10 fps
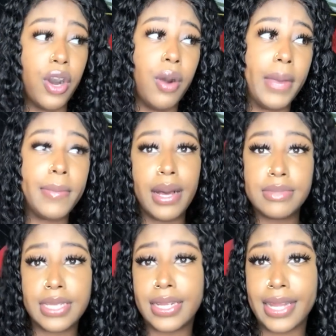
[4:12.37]
well, my
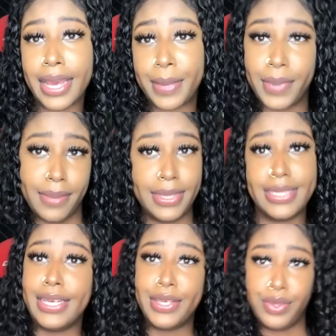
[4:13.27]
mom's gonna like
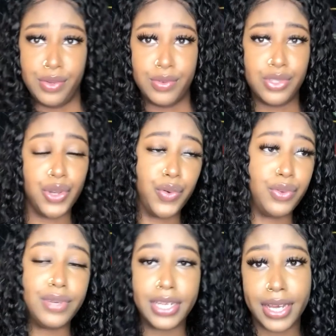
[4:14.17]
babysit you, so
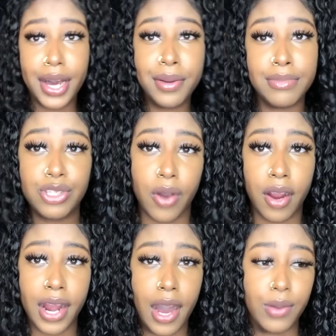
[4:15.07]
you need to come to
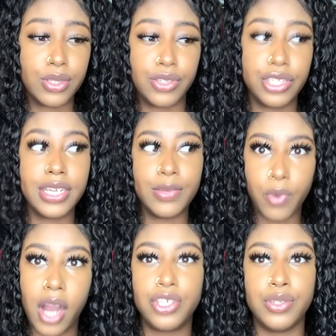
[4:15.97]
our house so she can
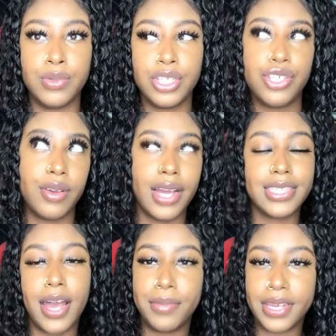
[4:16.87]
watch you. She don't
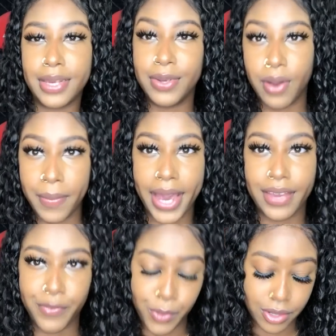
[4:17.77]
got time to keep going
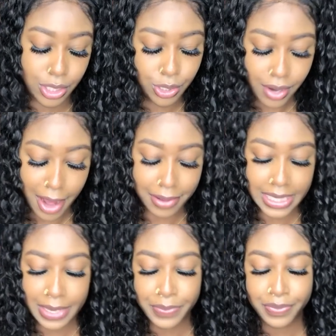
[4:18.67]
back and forth to your
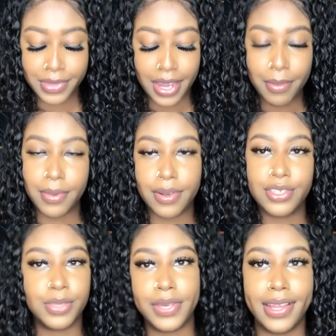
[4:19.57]
house. I remember
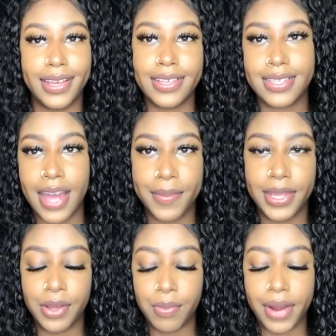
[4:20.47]
just being like a
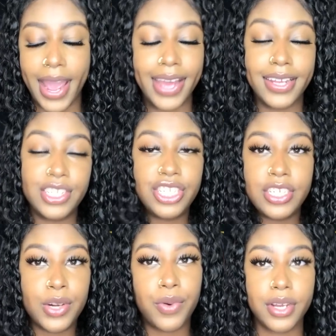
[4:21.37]
snobby little brat, and then she
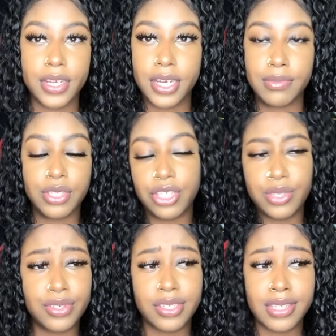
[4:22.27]
didn't want to come, so
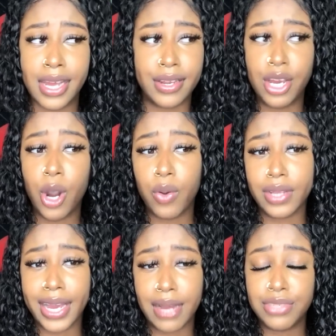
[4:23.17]
she was just like, no,
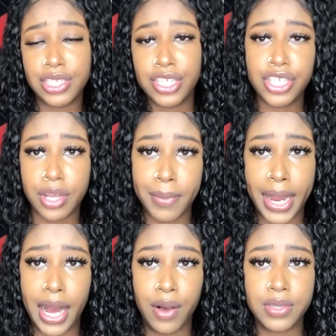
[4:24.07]
like I'm just gonna chill in
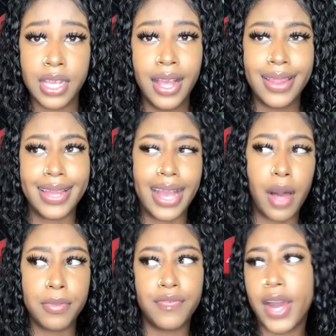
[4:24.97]
my house, like
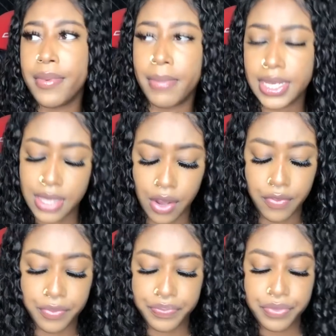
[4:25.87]
I'll be fine by
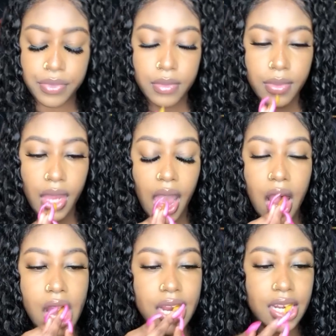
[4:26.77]
myself.
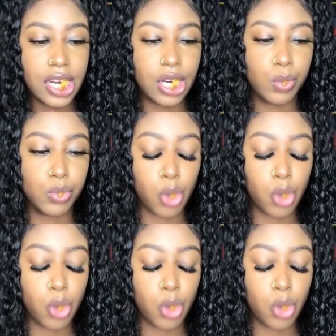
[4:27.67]
And I